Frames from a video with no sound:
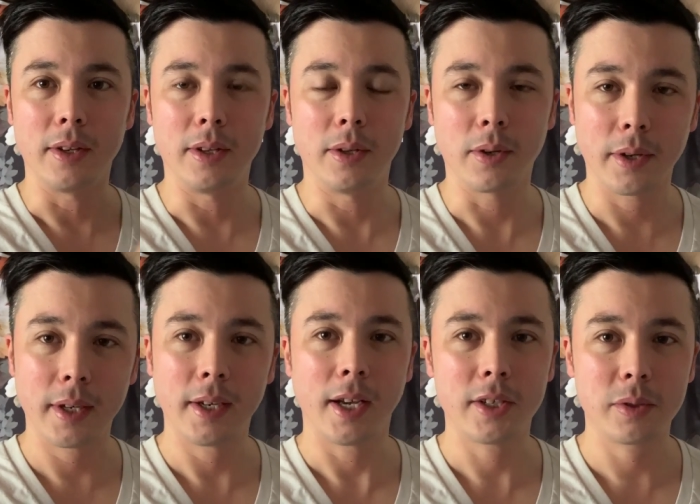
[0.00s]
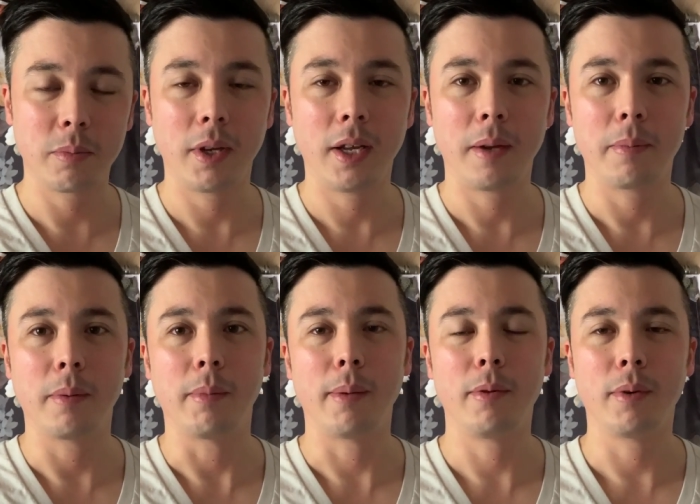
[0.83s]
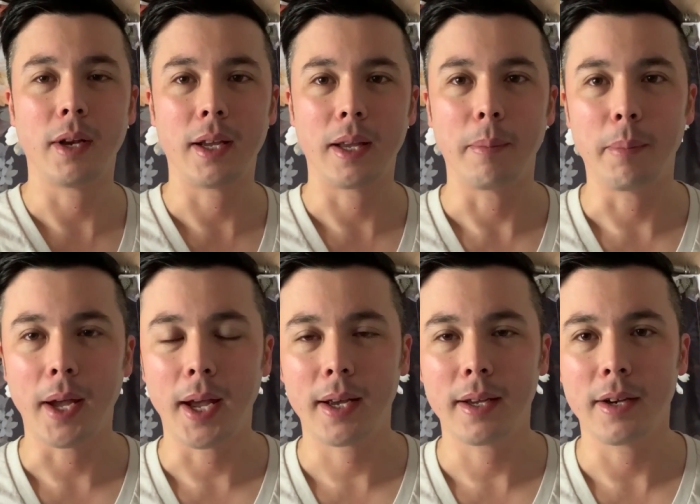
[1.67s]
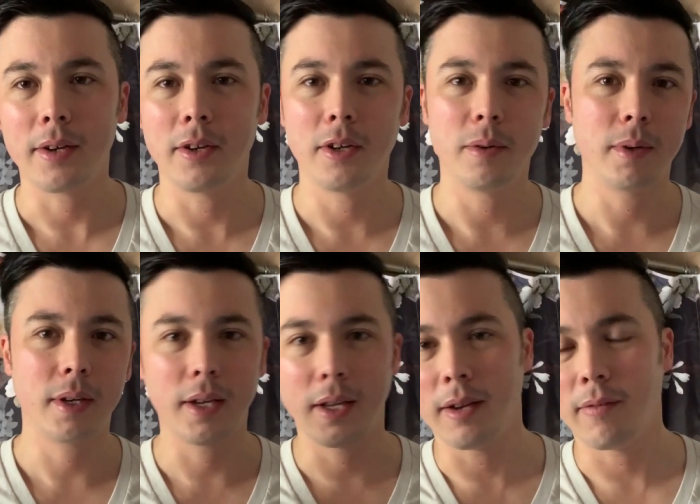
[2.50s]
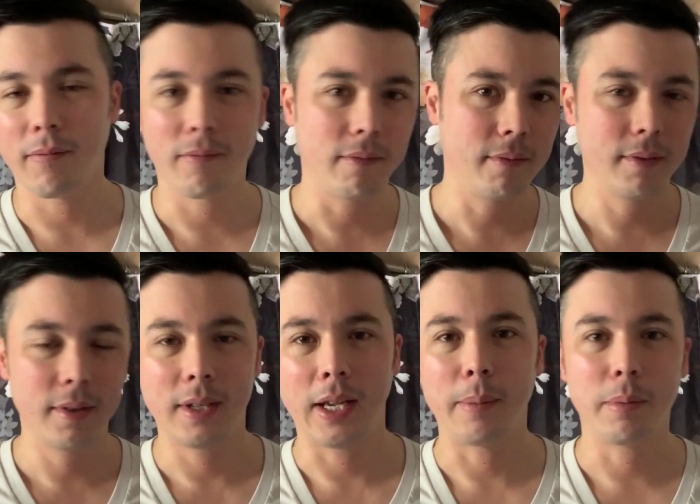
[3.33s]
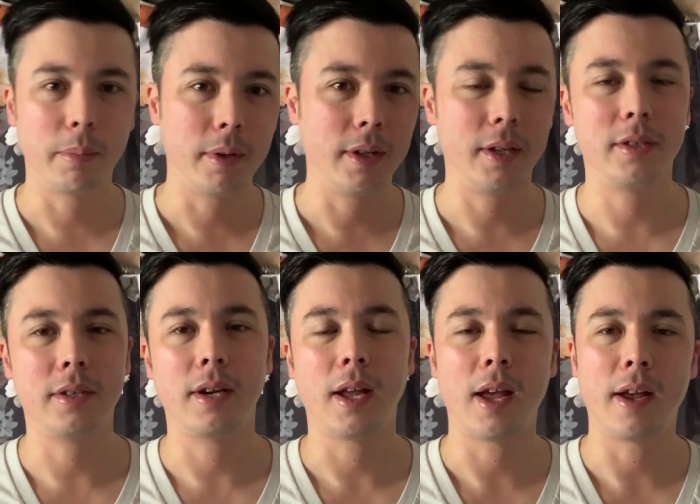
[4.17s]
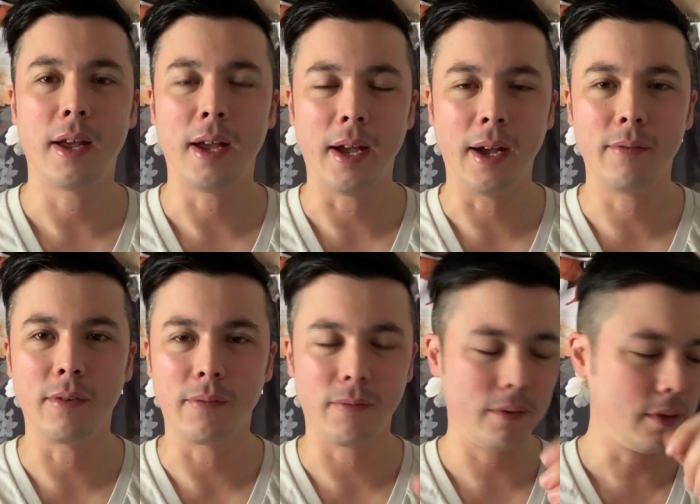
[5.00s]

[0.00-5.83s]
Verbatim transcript: during next week, but maybe when I get back. I don't know what kind of capabilities I have.